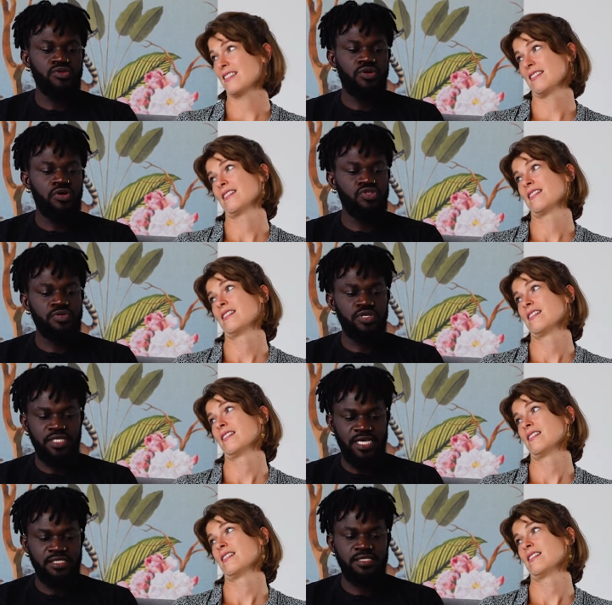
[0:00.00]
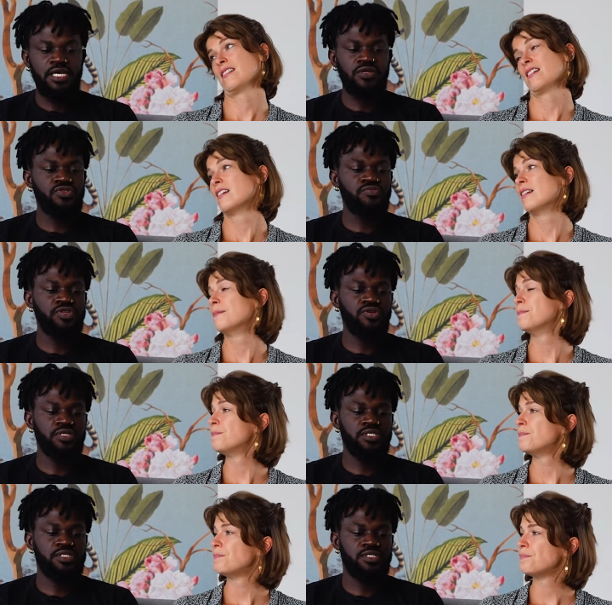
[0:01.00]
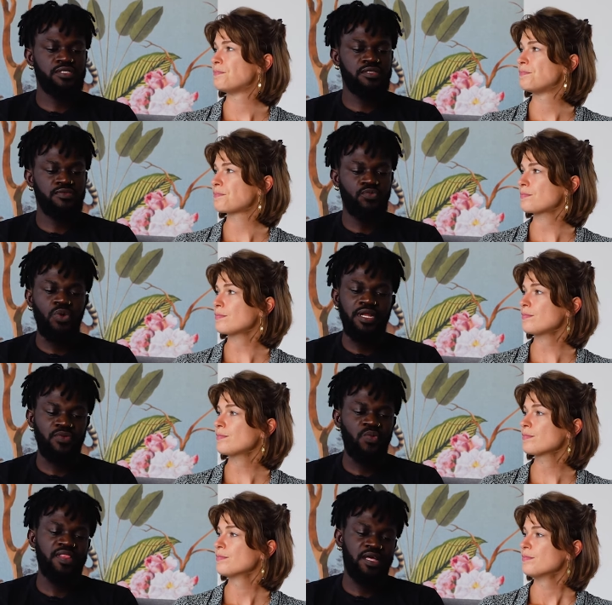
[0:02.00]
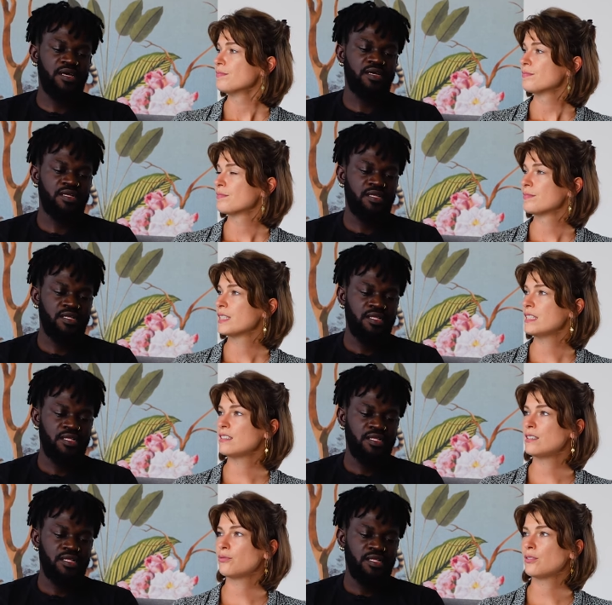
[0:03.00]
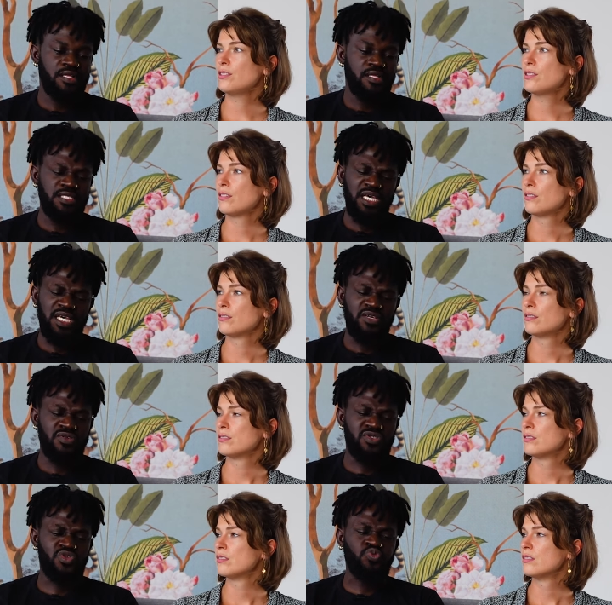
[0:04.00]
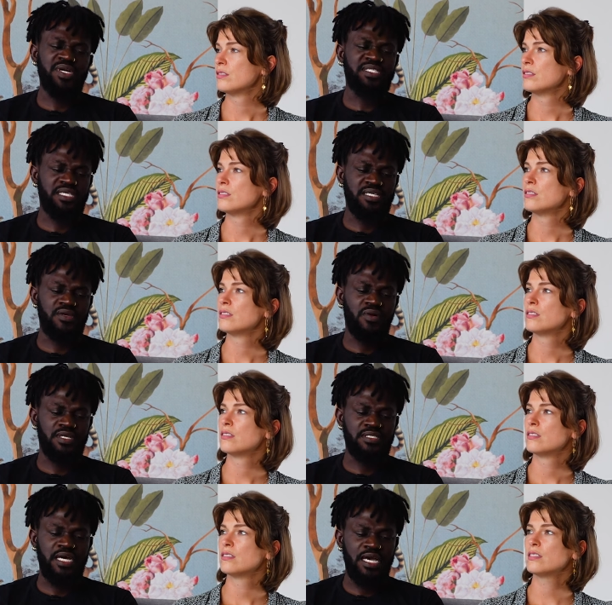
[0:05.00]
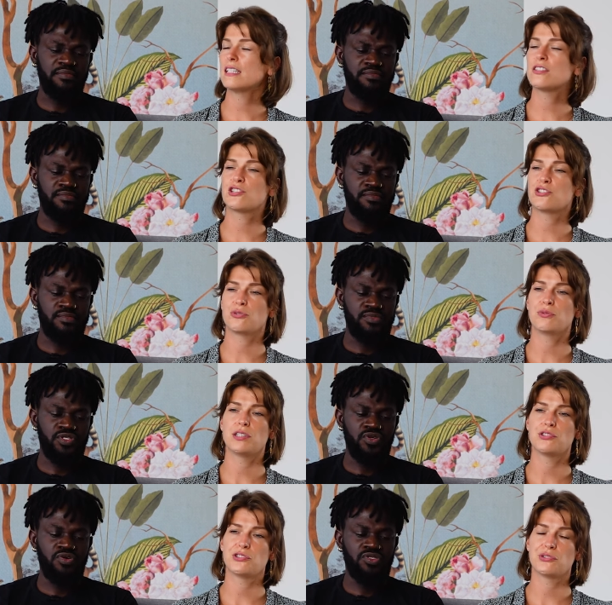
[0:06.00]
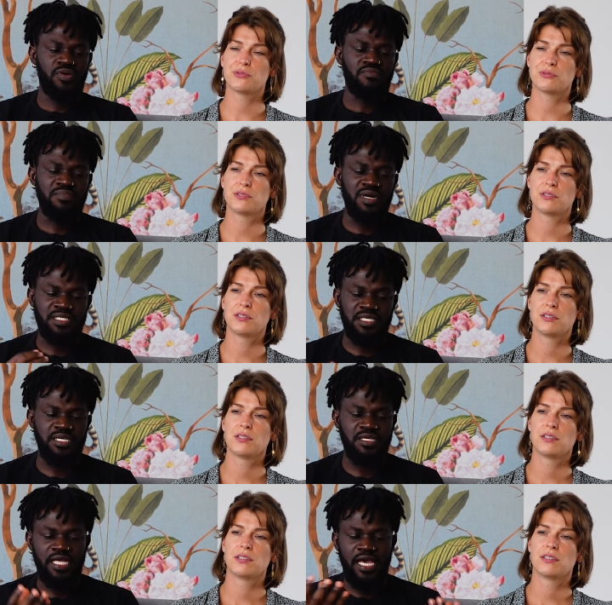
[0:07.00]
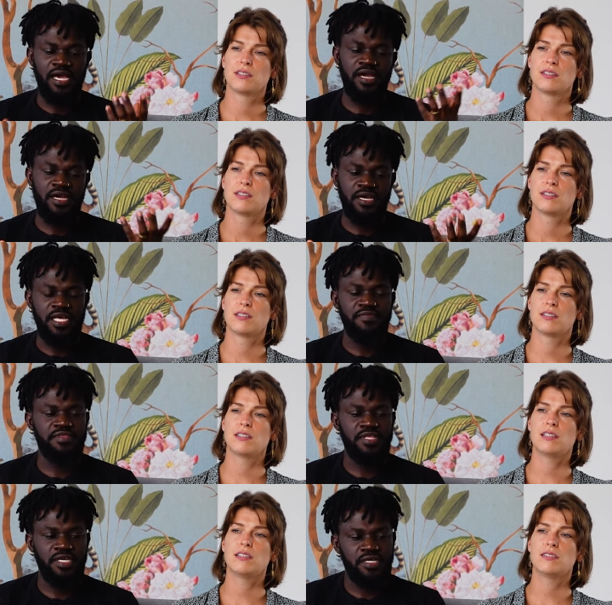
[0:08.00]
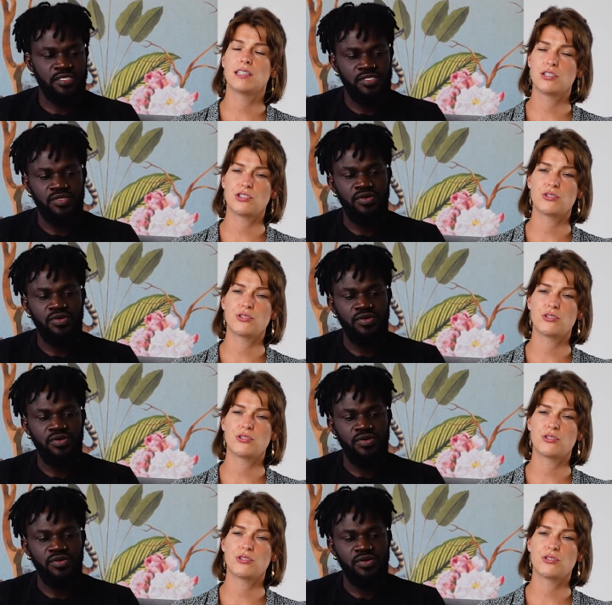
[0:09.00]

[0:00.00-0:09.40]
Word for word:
Speaker 1: neat. no
Speaker 2: also be, yes, and also because one the weather
Speaker 1: it's different. Yeah, you're
Speaker 2: not sweaty all the time. That's true. That's so true. it's not musky in the air and everything. Yeah, that's so,